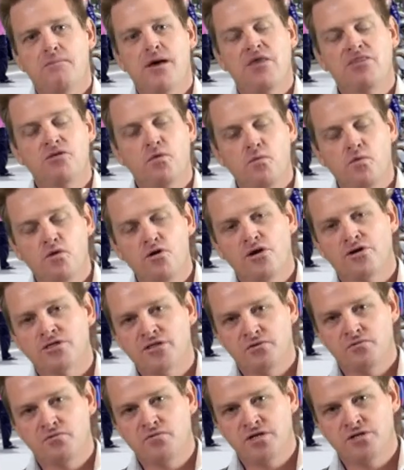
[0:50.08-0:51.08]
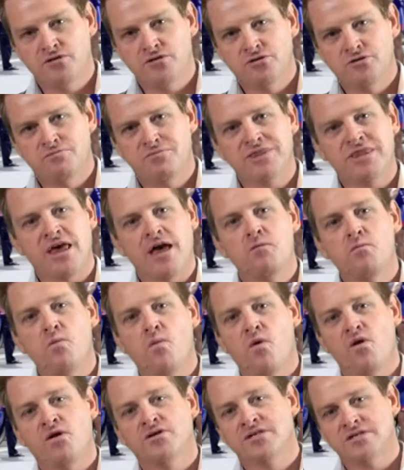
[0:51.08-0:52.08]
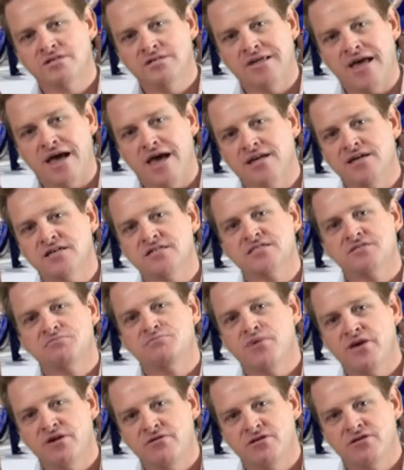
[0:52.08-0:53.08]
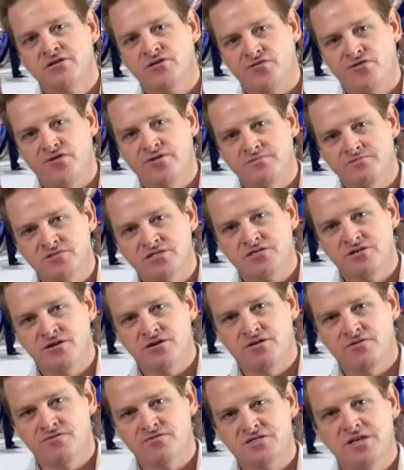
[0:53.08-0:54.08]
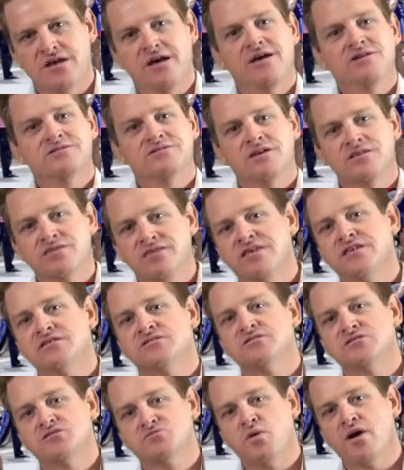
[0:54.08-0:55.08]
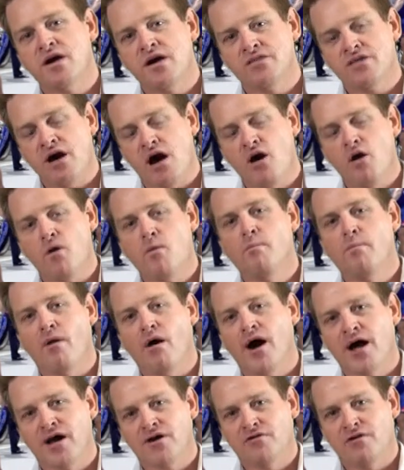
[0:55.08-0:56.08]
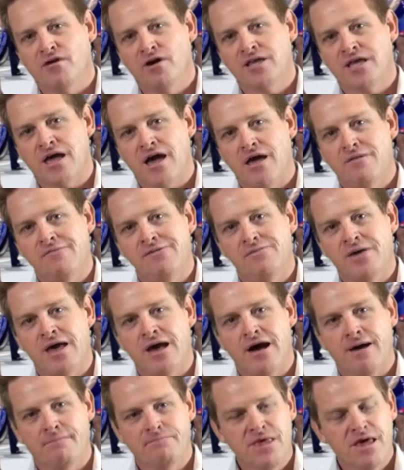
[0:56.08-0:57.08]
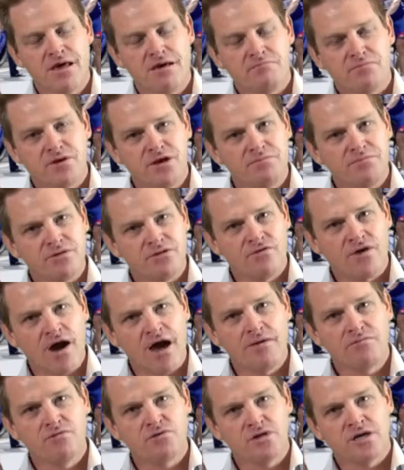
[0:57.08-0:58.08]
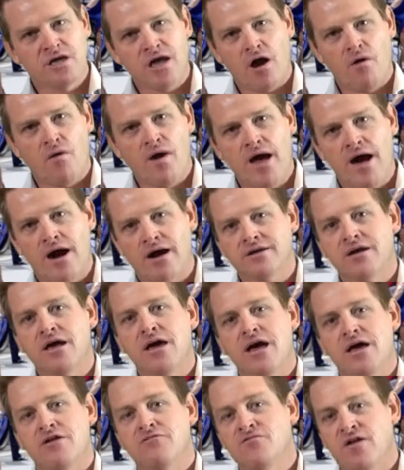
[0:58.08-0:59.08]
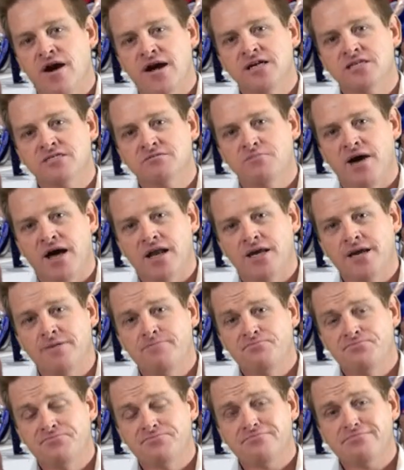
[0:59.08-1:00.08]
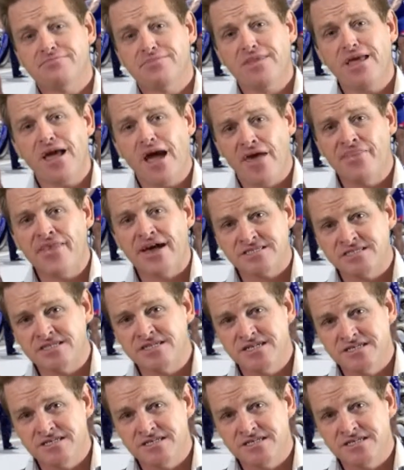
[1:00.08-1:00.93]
and the work that we do, but they wanted an experience for themselves. So this is where the whole bike ride came about. People are able to go out and raise money, and that's an